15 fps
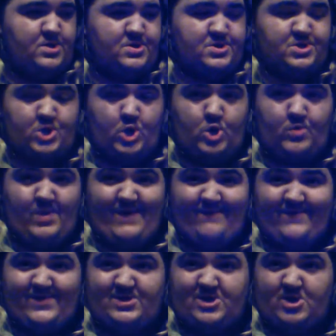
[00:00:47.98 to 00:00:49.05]
So,
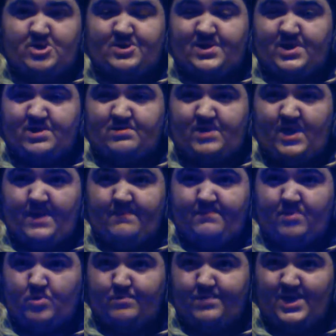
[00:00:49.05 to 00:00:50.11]
if it turns out kind of
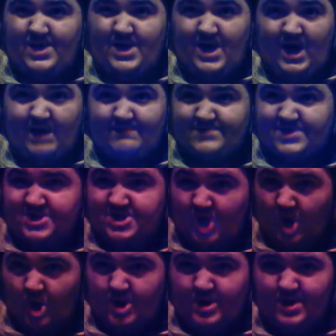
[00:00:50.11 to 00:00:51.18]
poopy, I'm
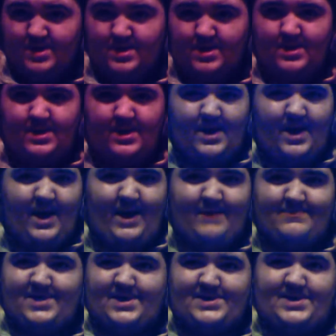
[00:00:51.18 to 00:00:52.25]
sorry.
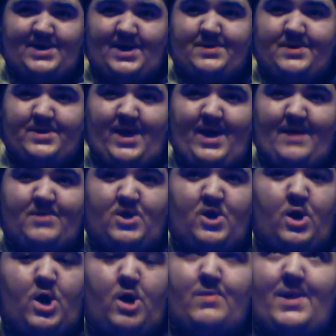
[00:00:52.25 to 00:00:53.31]
I'm testing out the camera.
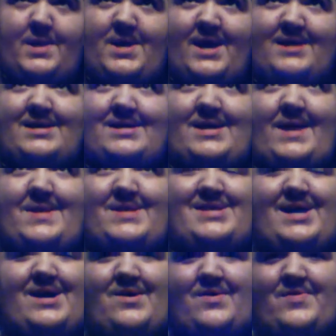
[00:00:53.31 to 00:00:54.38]
Already I can kind of
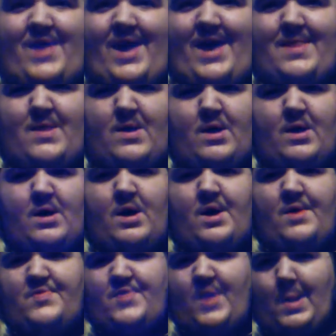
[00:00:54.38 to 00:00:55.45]
tell that
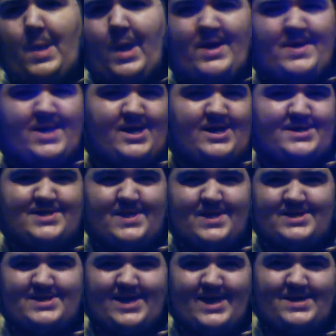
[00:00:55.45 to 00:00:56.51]
the lighting isn't
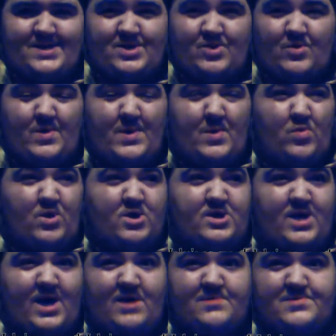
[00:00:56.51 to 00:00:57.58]
exactly going to work
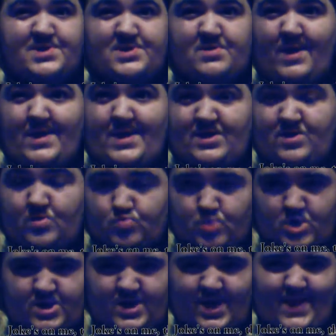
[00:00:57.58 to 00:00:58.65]
out, so I need to
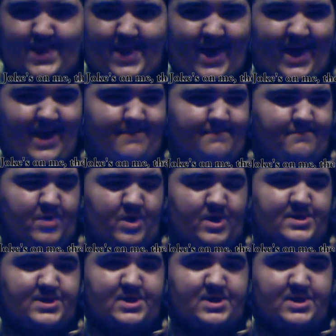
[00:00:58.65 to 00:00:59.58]
work on that, but